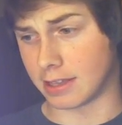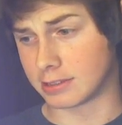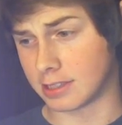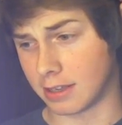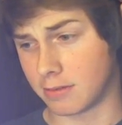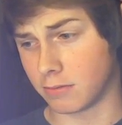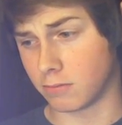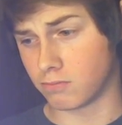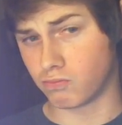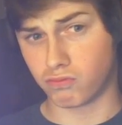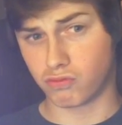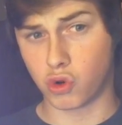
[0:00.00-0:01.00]
like
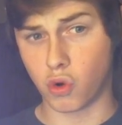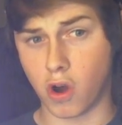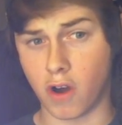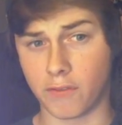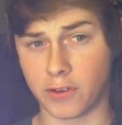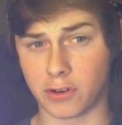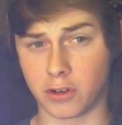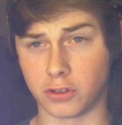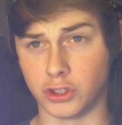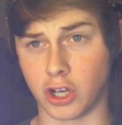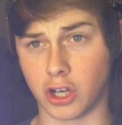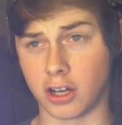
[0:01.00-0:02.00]
12-year-old
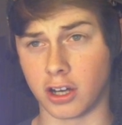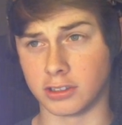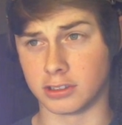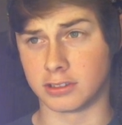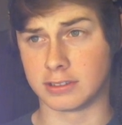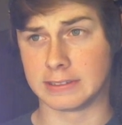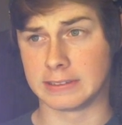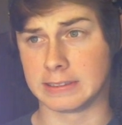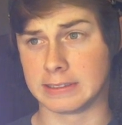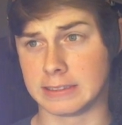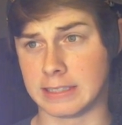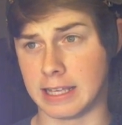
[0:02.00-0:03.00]

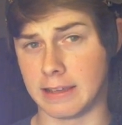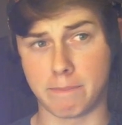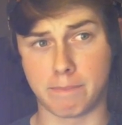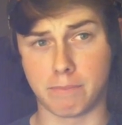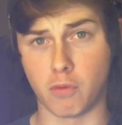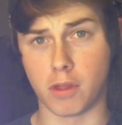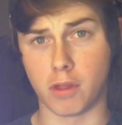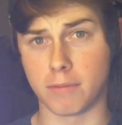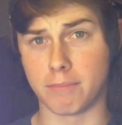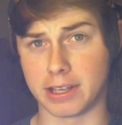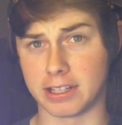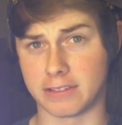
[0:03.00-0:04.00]
John's, like, one of the
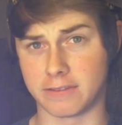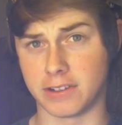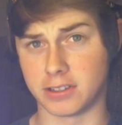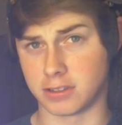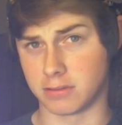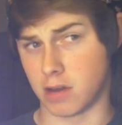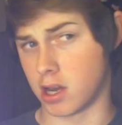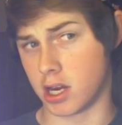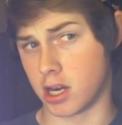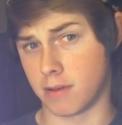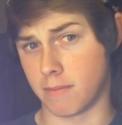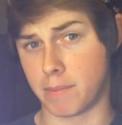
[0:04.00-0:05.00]
biggest fears of mine.
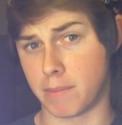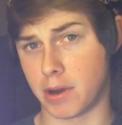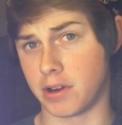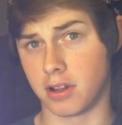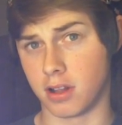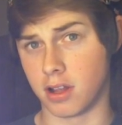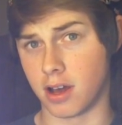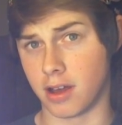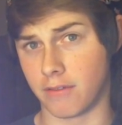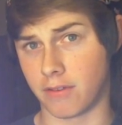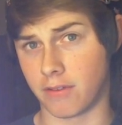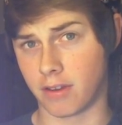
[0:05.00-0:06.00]
Buried alive.
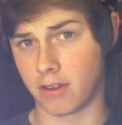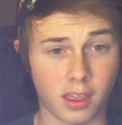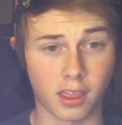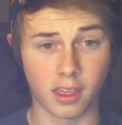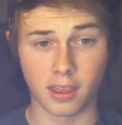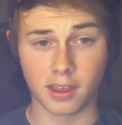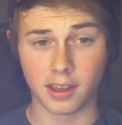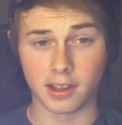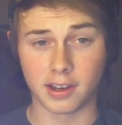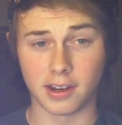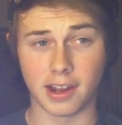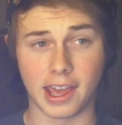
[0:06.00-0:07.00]

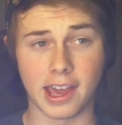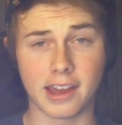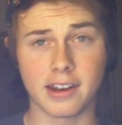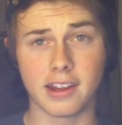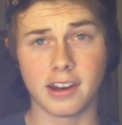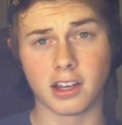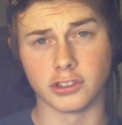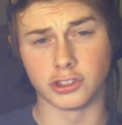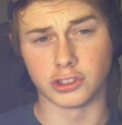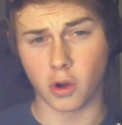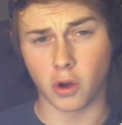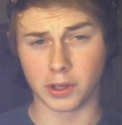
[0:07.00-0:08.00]
Nan and
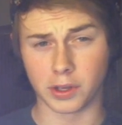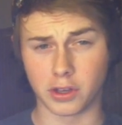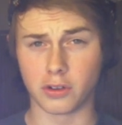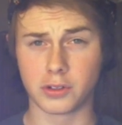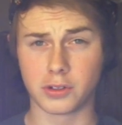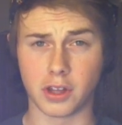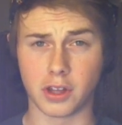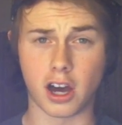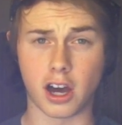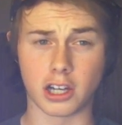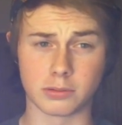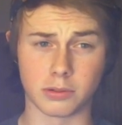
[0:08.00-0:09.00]
Zoe go to the
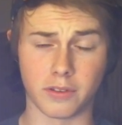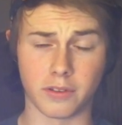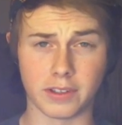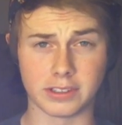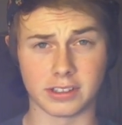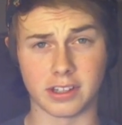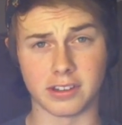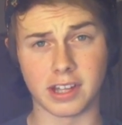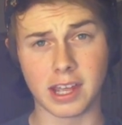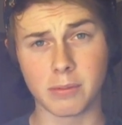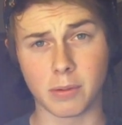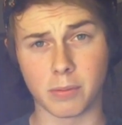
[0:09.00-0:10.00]
hospital to visit the
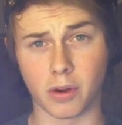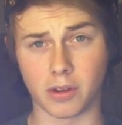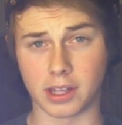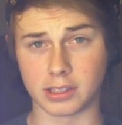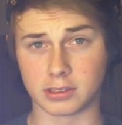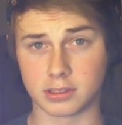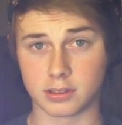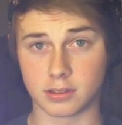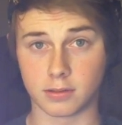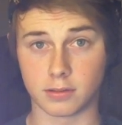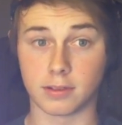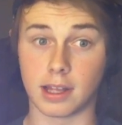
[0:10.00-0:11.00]
neighbor boy that
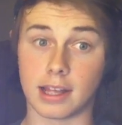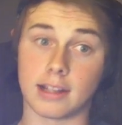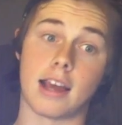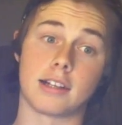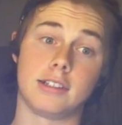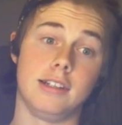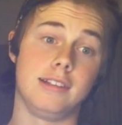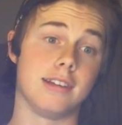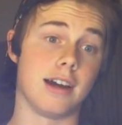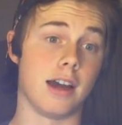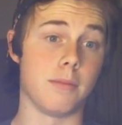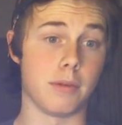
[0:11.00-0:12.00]
actually
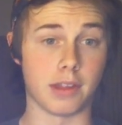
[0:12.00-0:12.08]
died, but they